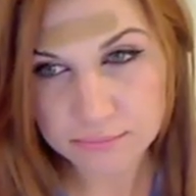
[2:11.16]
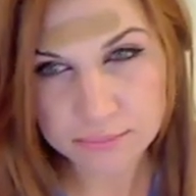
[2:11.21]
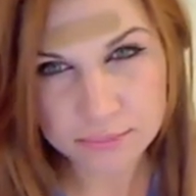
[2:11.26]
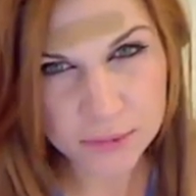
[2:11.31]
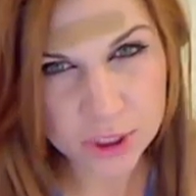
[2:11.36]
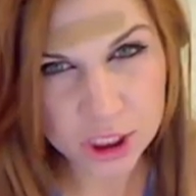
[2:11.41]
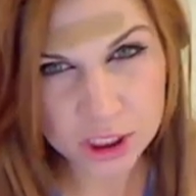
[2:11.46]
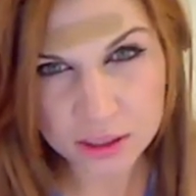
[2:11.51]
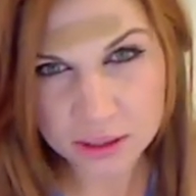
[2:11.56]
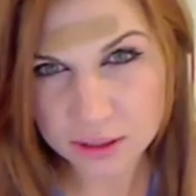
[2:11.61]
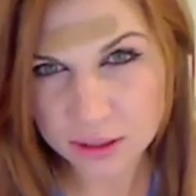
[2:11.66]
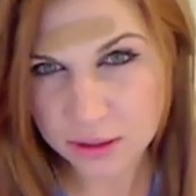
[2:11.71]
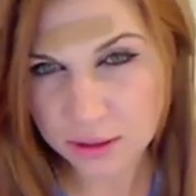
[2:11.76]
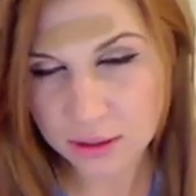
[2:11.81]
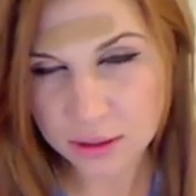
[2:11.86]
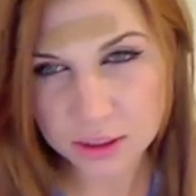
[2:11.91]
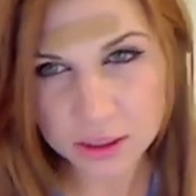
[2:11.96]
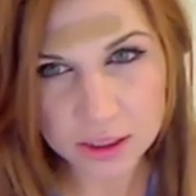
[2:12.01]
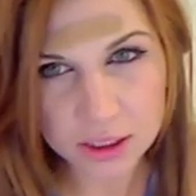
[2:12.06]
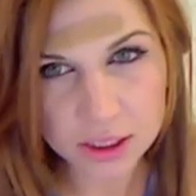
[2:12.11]
just
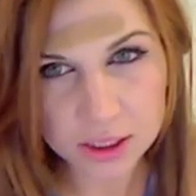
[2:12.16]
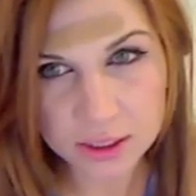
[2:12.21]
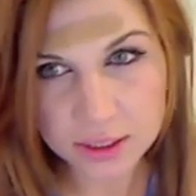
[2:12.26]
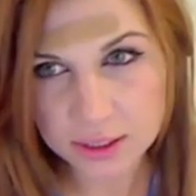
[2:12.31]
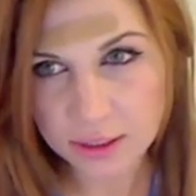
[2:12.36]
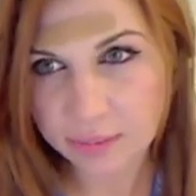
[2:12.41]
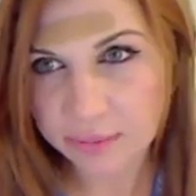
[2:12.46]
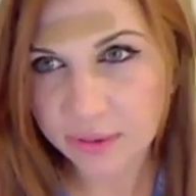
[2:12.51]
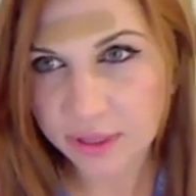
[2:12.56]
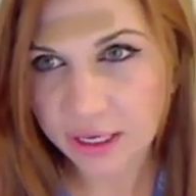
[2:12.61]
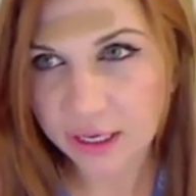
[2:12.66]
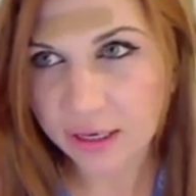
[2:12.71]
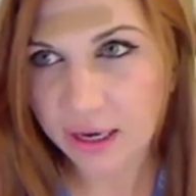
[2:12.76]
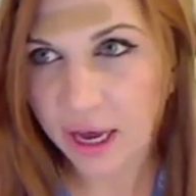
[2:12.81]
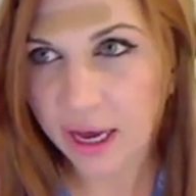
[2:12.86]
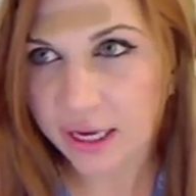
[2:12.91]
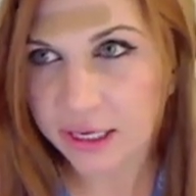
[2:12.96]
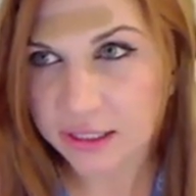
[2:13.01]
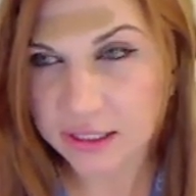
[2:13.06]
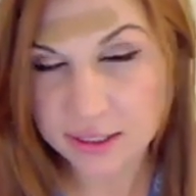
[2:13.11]
just something
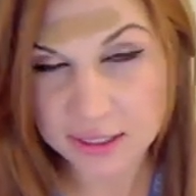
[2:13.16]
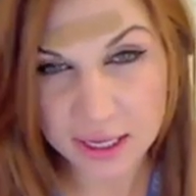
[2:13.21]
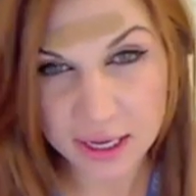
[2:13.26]
nice,